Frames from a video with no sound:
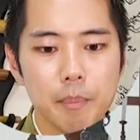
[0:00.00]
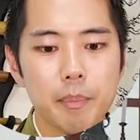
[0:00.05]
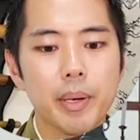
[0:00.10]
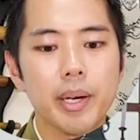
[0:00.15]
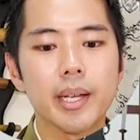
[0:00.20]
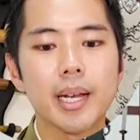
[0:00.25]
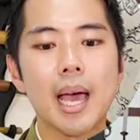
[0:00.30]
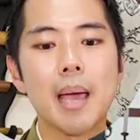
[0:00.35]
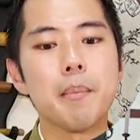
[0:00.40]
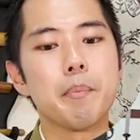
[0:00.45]

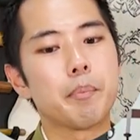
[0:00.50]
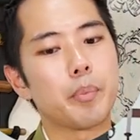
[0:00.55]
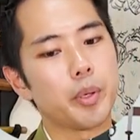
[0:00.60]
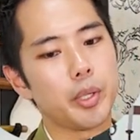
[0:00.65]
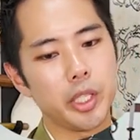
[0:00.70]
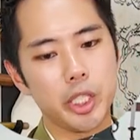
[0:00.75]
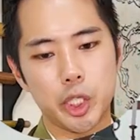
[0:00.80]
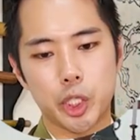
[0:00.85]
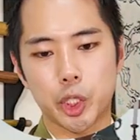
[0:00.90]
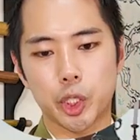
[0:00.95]
But I'm
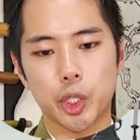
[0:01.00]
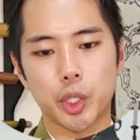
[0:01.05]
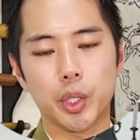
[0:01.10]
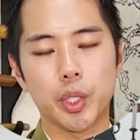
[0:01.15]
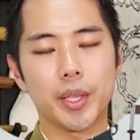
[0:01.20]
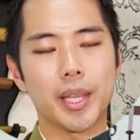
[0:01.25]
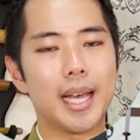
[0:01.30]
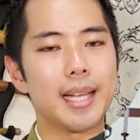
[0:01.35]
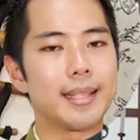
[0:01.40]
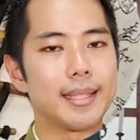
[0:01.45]
pretty
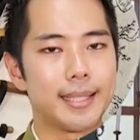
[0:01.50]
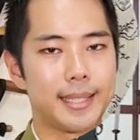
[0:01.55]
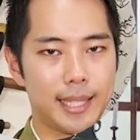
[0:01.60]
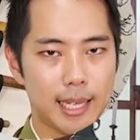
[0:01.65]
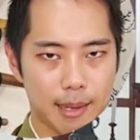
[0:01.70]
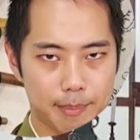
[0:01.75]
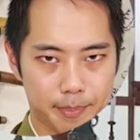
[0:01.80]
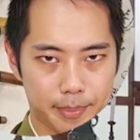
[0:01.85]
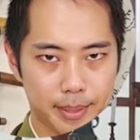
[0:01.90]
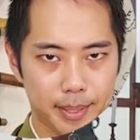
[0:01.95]
sure that the
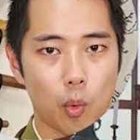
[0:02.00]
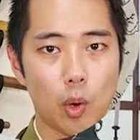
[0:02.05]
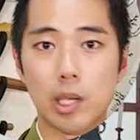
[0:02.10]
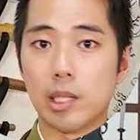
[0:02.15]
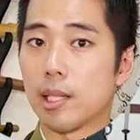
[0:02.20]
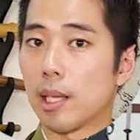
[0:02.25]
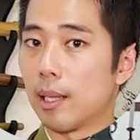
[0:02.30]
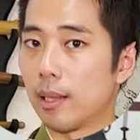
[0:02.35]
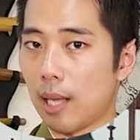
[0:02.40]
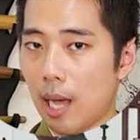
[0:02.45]
tip
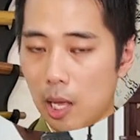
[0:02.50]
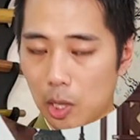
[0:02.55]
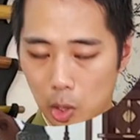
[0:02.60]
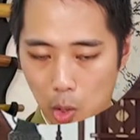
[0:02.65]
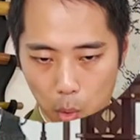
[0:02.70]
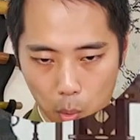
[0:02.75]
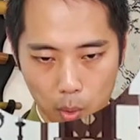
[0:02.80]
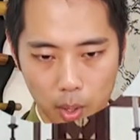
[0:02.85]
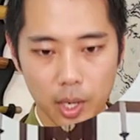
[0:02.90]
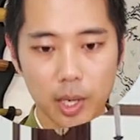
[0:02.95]
was a lot
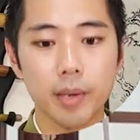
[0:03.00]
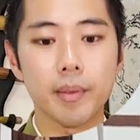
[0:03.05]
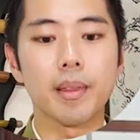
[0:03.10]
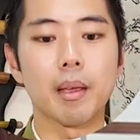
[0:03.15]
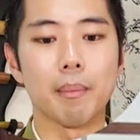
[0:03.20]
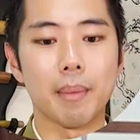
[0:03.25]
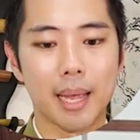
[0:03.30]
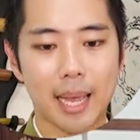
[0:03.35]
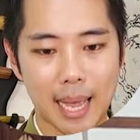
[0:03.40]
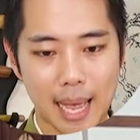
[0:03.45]
lower
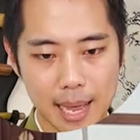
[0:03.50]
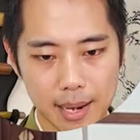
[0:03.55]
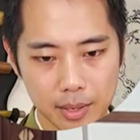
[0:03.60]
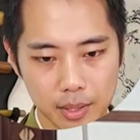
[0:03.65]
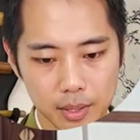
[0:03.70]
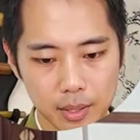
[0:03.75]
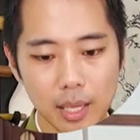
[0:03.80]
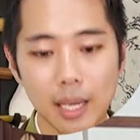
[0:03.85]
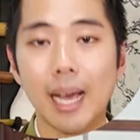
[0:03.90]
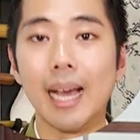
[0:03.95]
than my
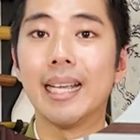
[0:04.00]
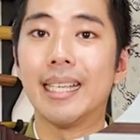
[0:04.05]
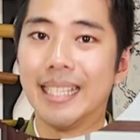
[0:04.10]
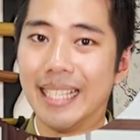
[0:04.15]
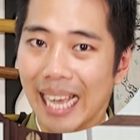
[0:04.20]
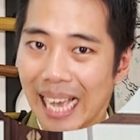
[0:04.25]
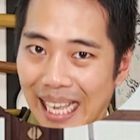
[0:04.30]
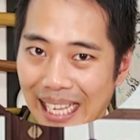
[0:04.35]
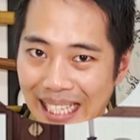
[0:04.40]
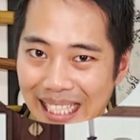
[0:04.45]
handle,
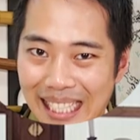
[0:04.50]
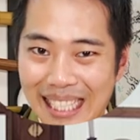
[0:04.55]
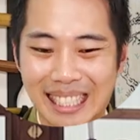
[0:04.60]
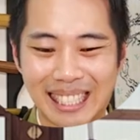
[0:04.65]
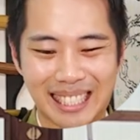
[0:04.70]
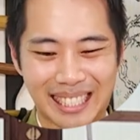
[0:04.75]
again,